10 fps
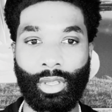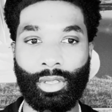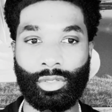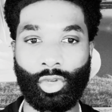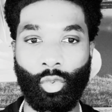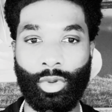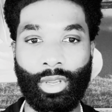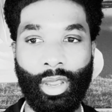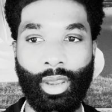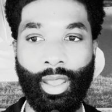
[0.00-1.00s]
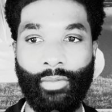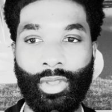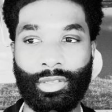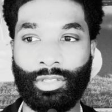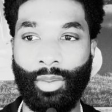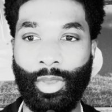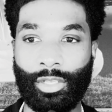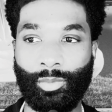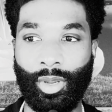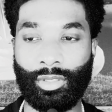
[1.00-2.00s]
And so we can't have that same
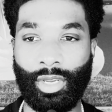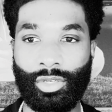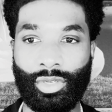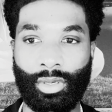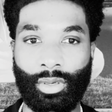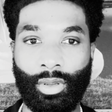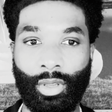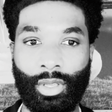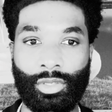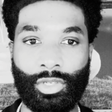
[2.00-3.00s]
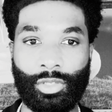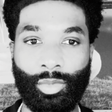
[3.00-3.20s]
expectation just